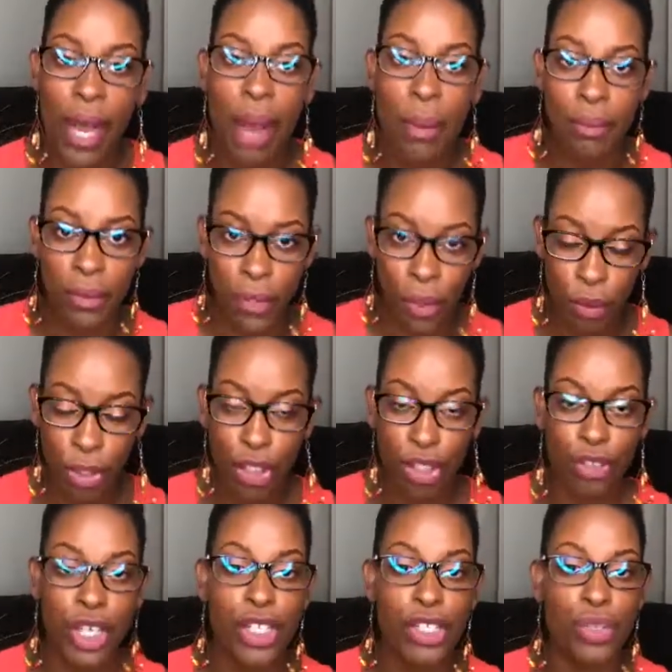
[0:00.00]
I'm going
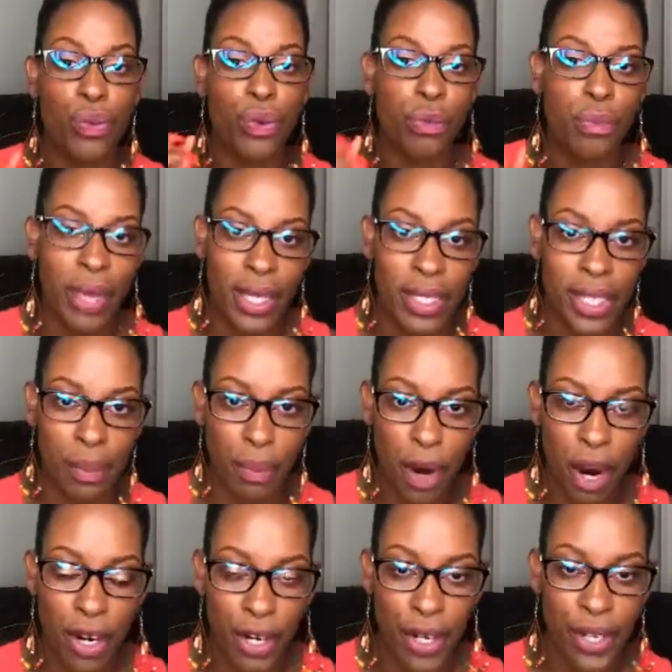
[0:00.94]
straight to romantic
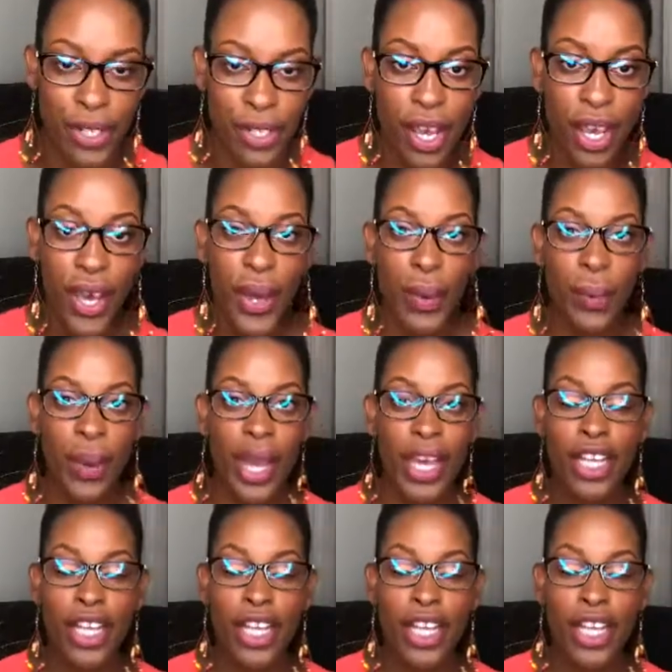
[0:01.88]
partners, right?